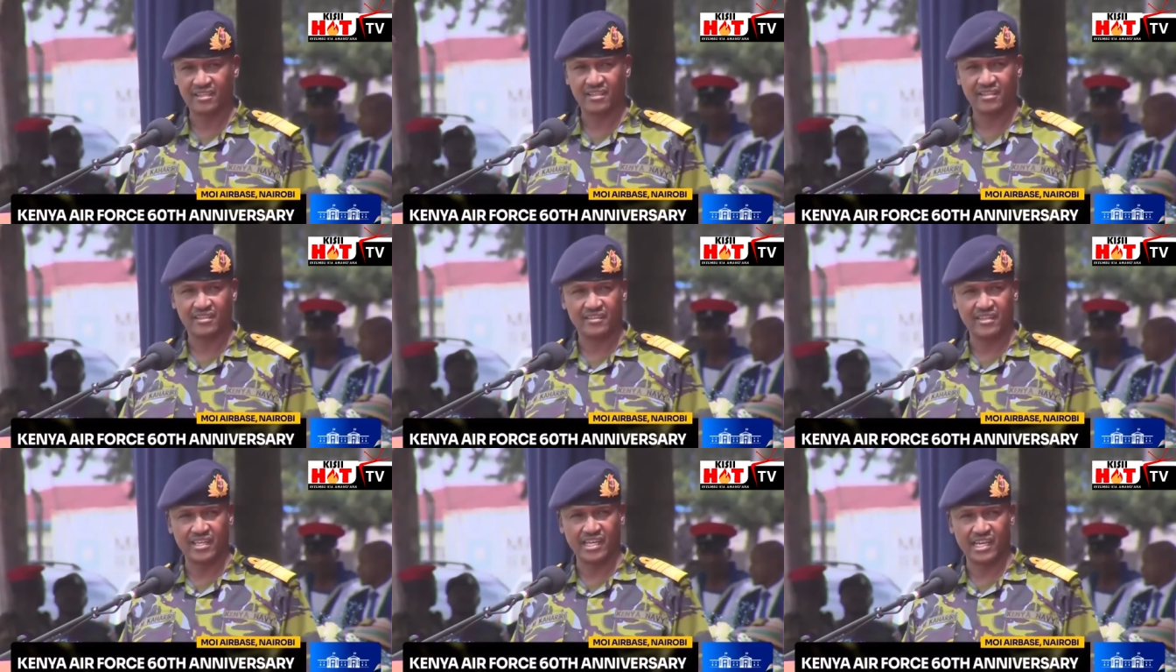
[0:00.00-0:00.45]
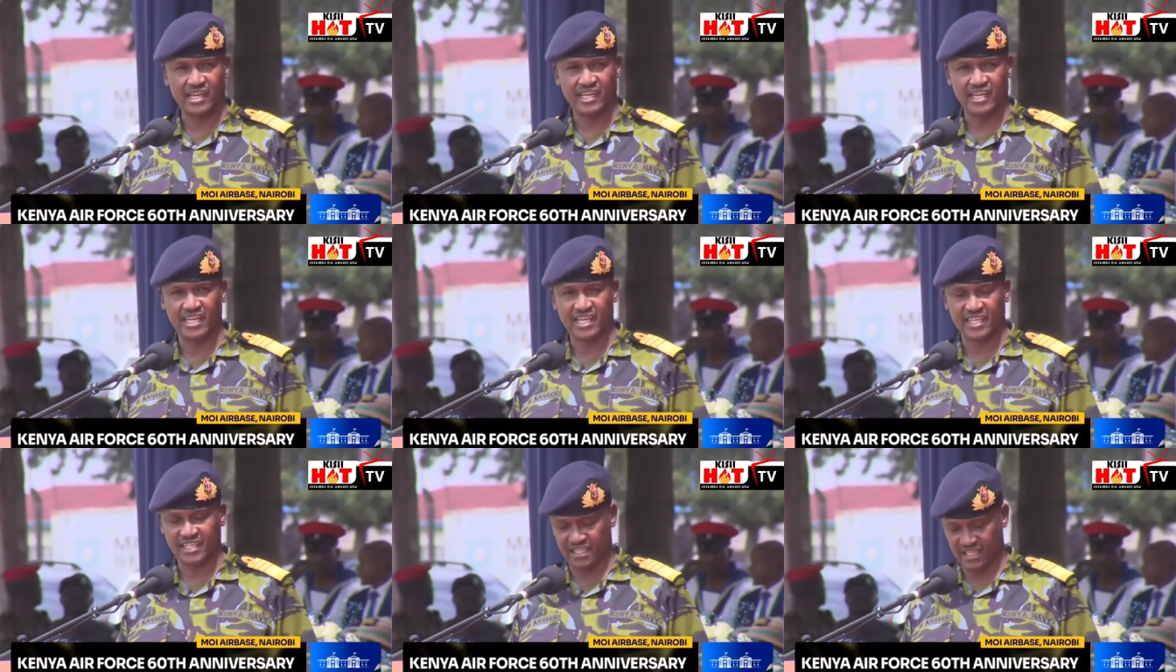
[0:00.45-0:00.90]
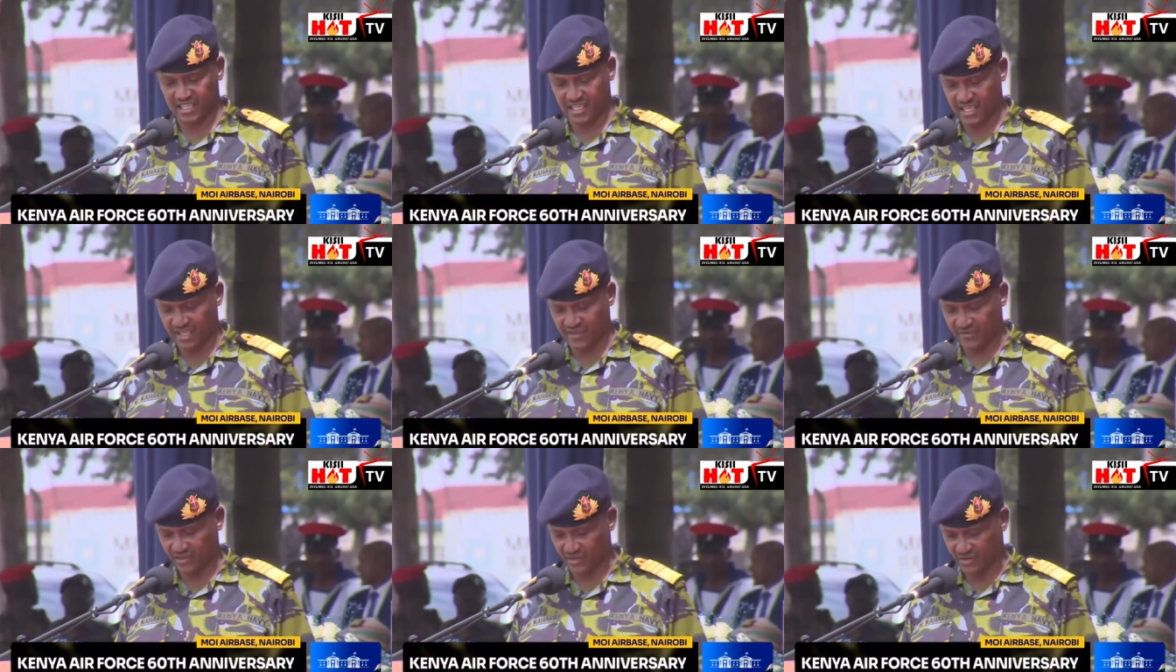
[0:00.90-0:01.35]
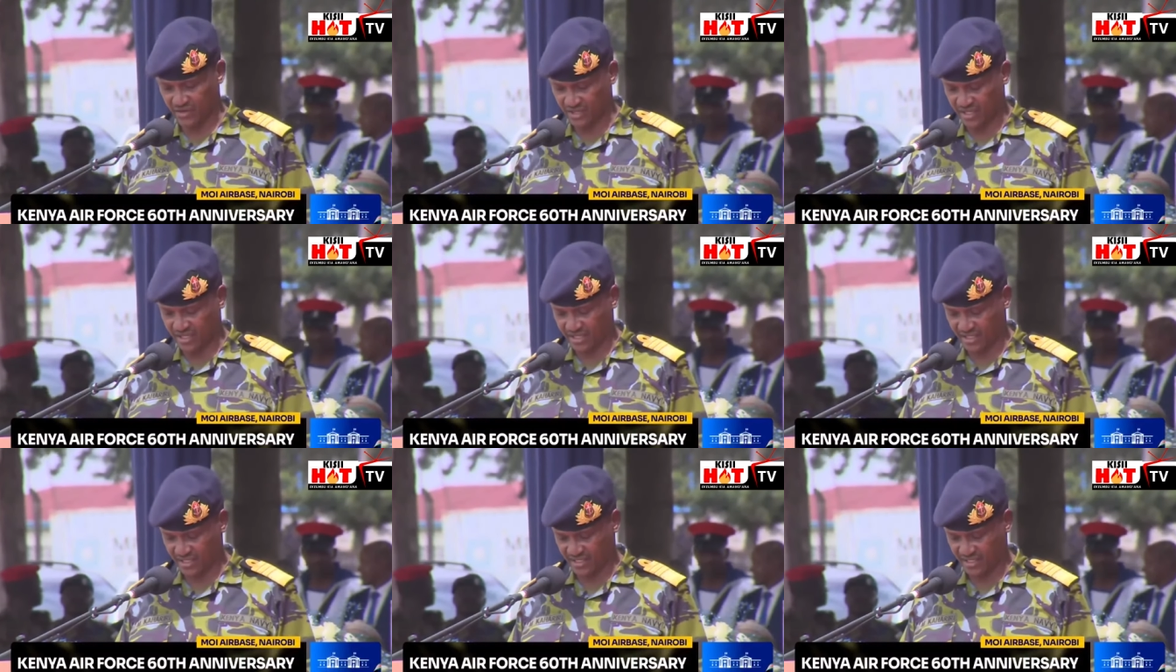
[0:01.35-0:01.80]
Their legacy lives on
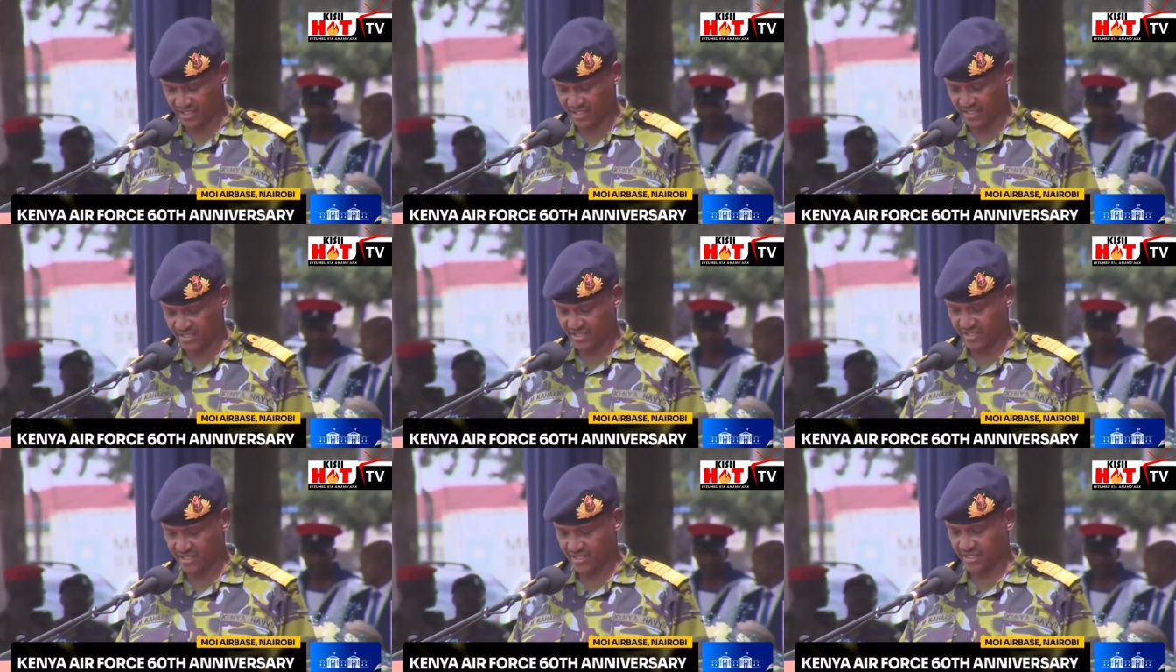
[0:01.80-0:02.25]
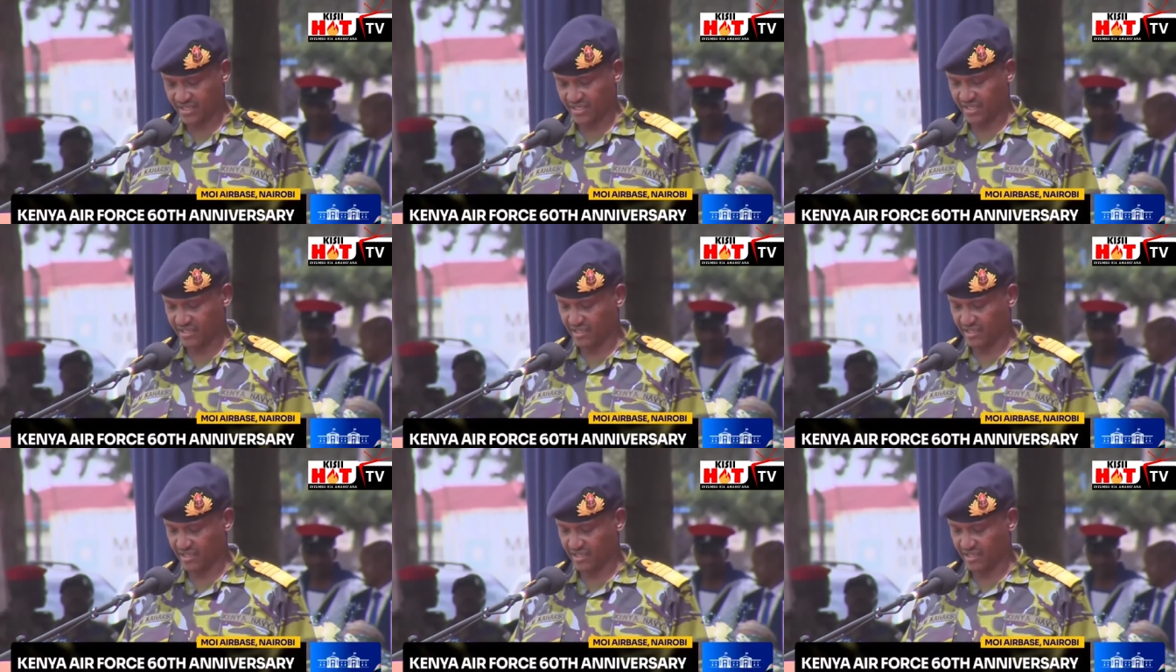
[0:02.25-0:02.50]
in